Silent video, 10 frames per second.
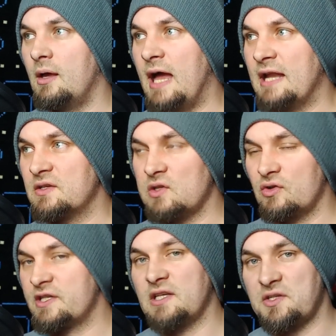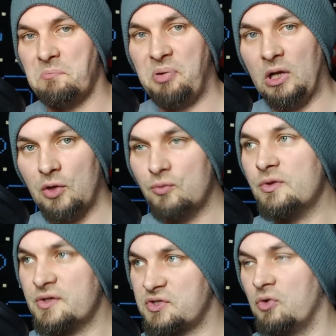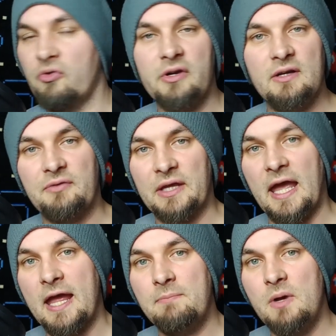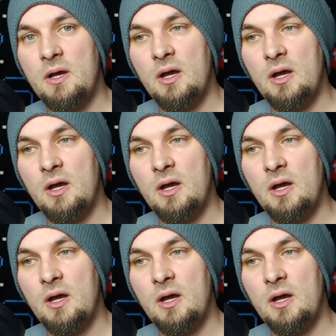and as long as it doesn't pollute the story of the game,